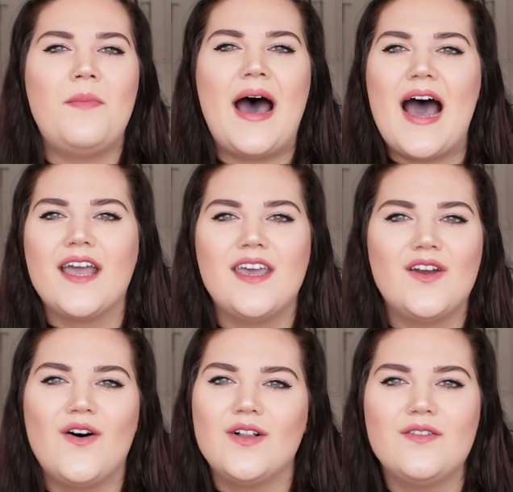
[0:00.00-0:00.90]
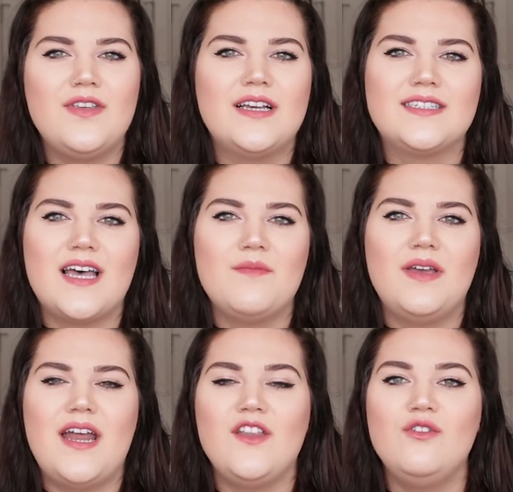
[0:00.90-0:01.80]
pack in all of the
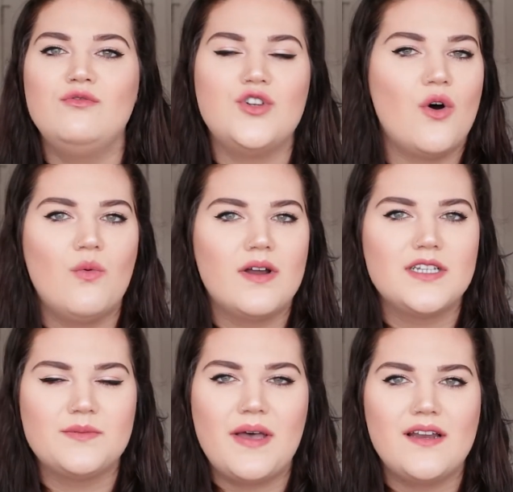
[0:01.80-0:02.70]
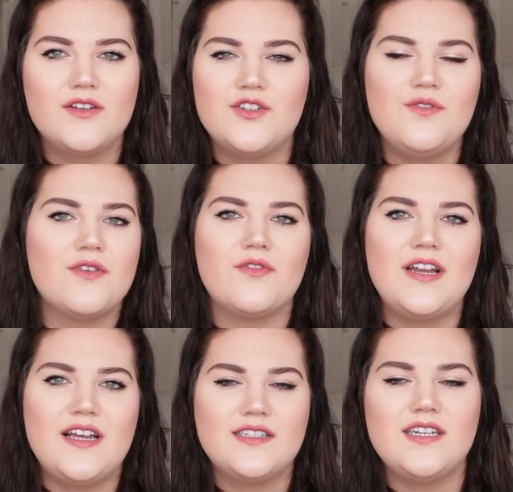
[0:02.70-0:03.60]
excitement and you don't want to spend 2 to 3
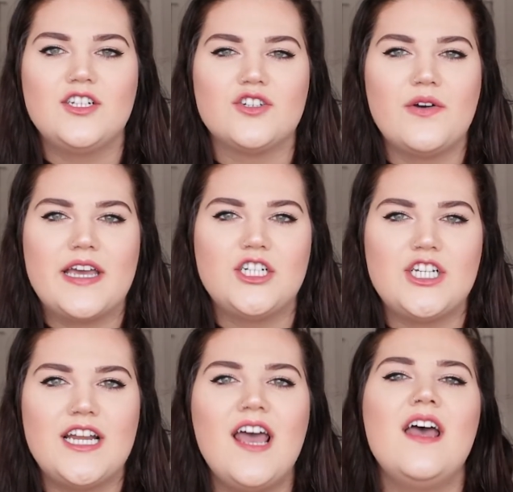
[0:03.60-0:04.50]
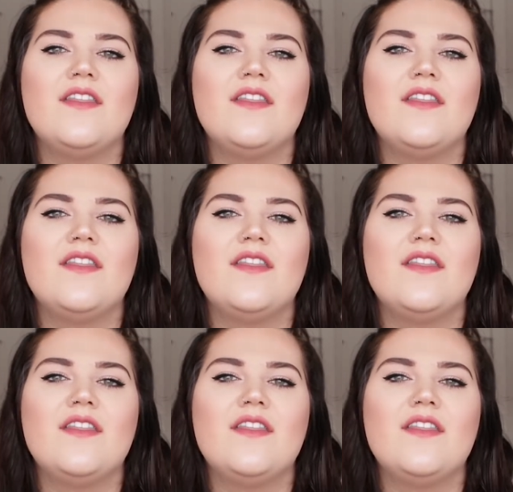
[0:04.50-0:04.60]
days in each location.